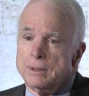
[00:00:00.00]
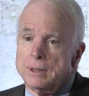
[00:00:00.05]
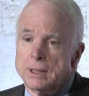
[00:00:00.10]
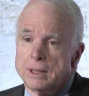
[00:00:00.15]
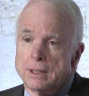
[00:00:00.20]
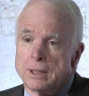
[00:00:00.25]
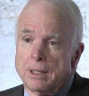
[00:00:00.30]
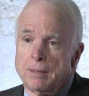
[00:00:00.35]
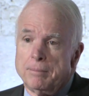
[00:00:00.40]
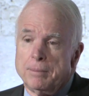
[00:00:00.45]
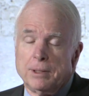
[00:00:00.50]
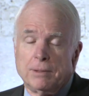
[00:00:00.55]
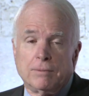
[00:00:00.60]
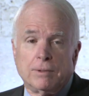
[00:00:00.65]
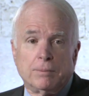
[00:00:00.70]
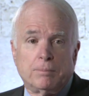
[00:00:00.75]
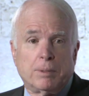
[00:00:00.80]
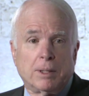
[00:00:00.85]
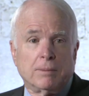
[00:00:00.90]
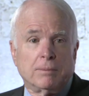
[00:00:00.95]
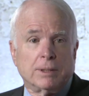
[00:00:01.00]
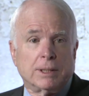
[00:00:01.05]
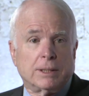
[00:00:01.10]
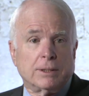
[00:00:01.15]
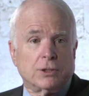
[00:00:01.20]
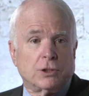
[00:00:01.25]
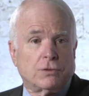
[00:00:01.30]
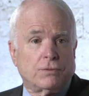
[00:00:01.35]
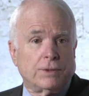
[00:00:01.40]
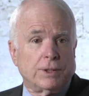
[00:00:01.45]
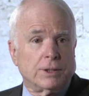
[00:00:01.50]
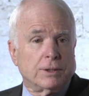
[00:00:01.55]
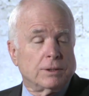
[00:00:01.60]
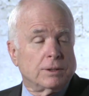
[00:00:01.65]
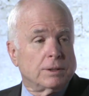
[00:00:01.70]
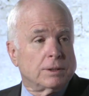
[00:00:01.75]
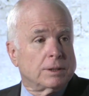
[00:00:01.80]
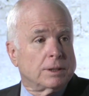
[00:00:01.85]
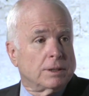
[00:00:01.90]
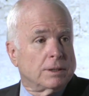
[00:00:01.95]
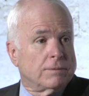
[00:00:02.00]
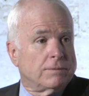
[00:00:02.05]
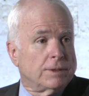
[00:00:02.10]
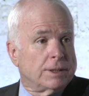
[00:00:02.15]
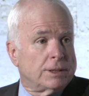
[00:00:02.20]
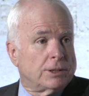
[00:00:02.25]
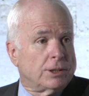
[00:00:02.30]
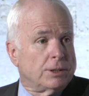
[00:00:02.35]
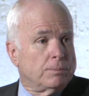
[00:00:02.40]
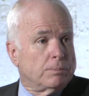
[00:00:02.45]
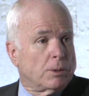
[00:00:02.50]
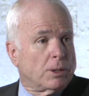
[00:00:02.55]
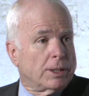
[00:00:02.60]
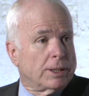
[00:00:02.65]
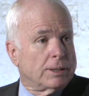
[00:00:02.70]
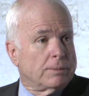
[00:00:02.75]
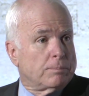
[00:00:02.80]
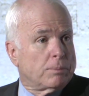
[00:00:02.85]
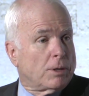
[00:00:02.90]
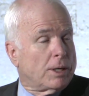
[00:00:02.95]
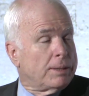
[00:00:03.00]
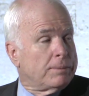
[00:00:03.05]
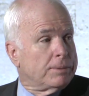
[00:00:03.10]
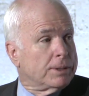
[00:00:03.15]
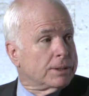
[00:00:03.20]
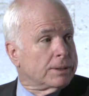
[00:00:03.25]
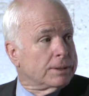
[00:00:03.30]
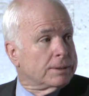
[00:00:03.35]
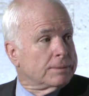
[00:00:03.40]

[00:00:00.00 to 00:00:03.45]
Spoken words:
incumbent Republicans fear of a Tea Party primary.